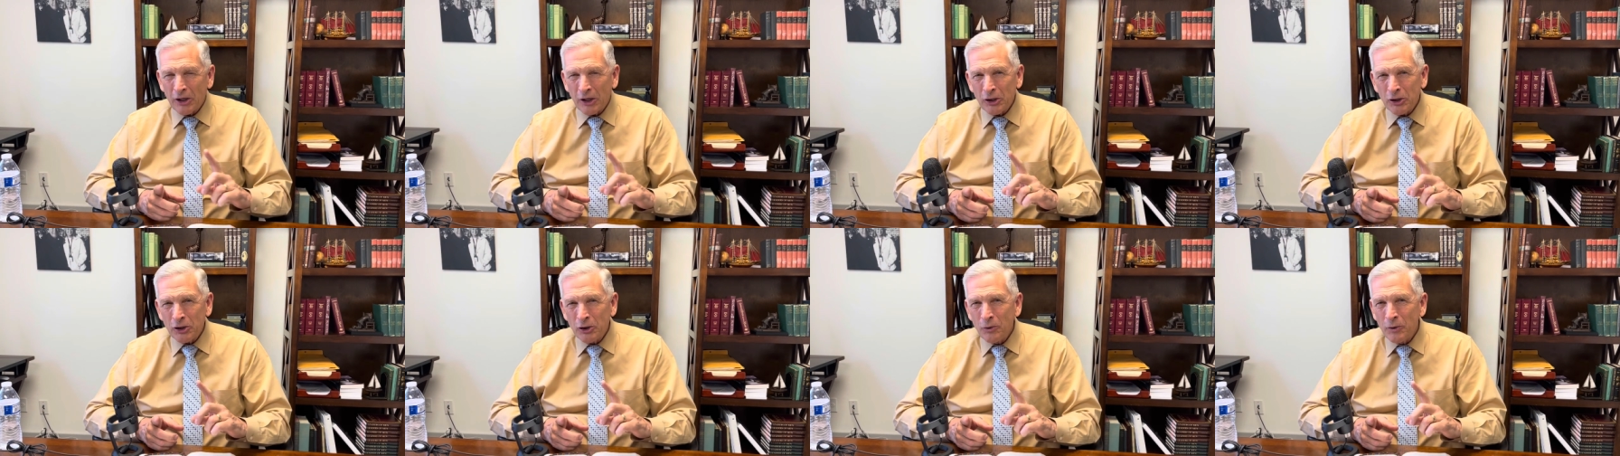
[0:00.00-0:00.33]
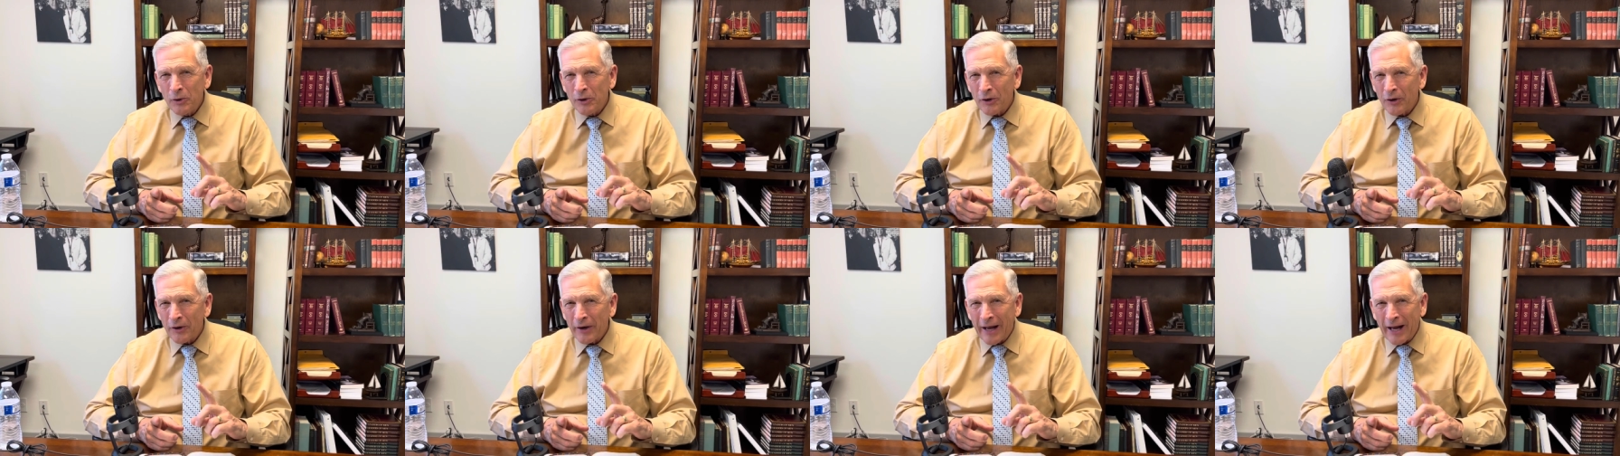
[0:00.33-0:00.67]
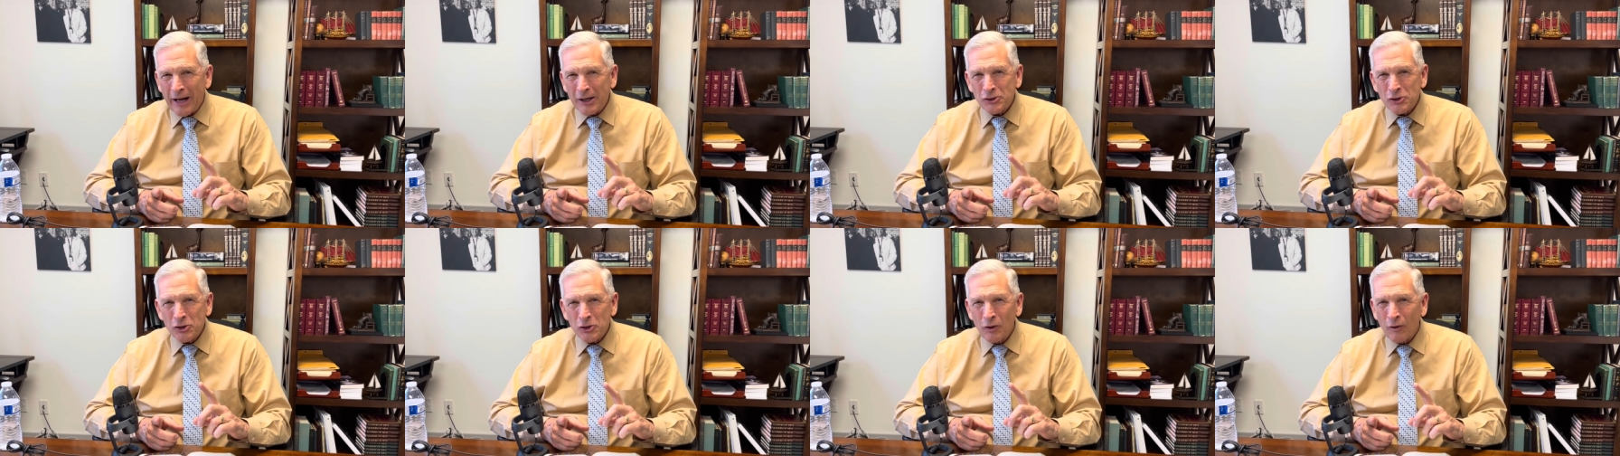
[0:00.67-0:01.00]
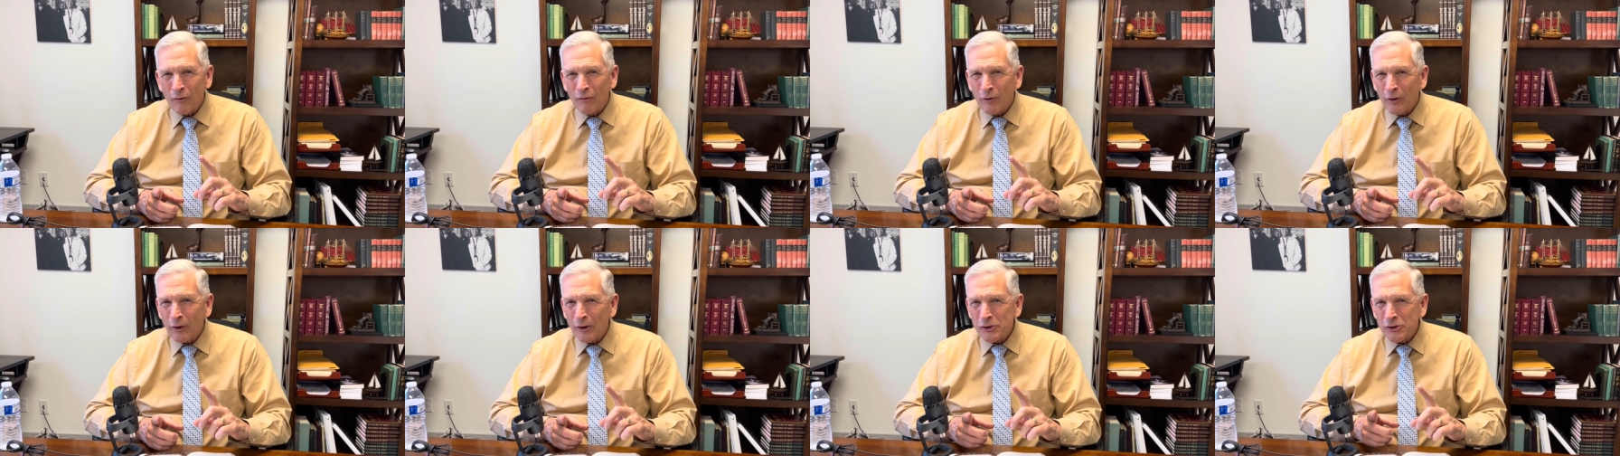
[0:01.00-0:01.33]
a New International
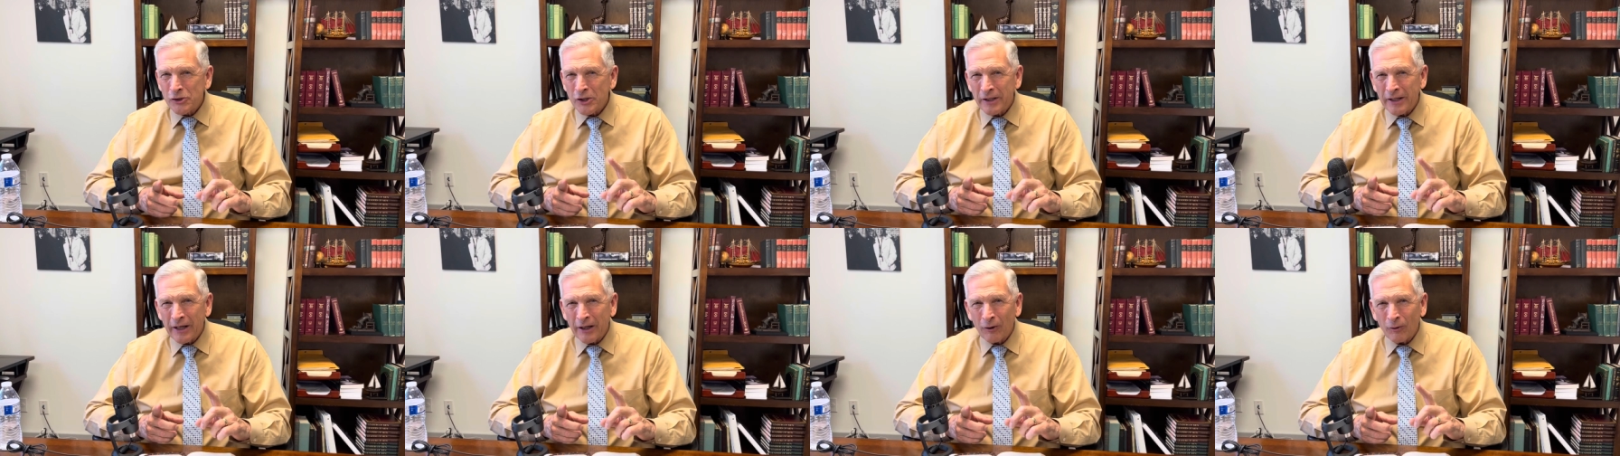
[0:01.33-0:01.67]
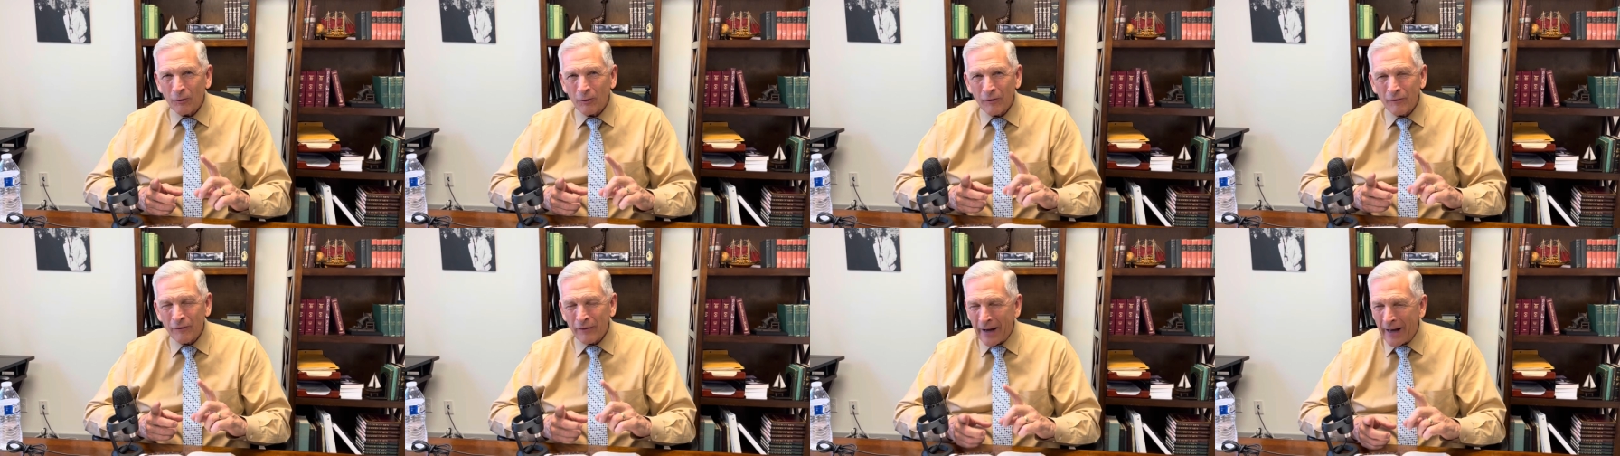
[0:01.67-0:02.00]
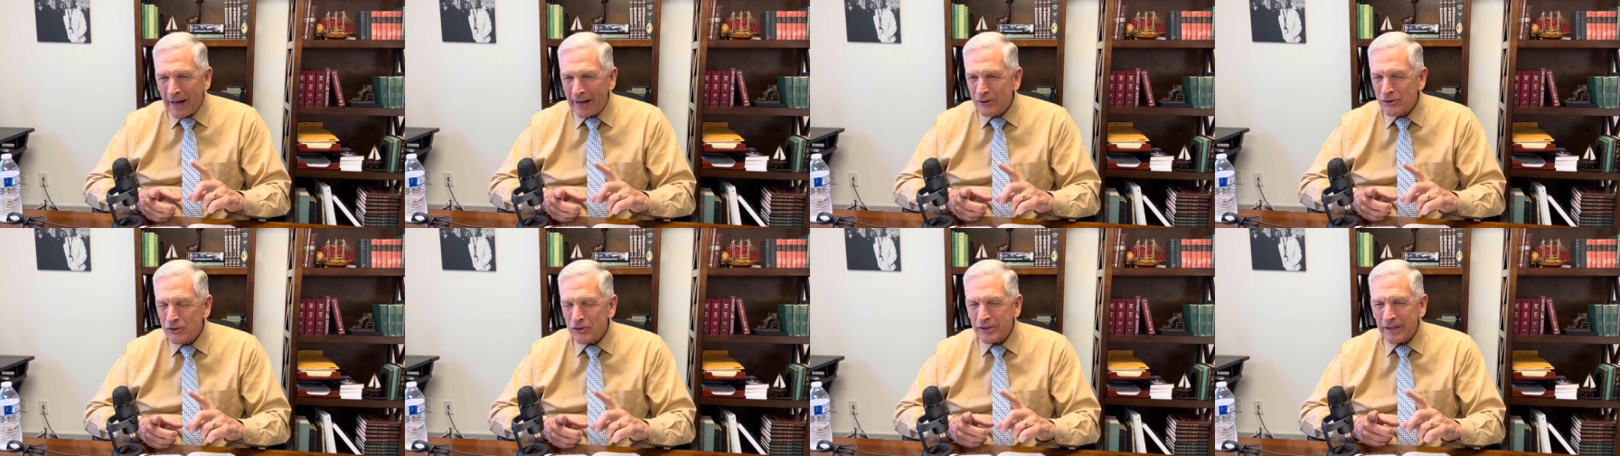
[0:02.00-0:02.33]
Version and a Revised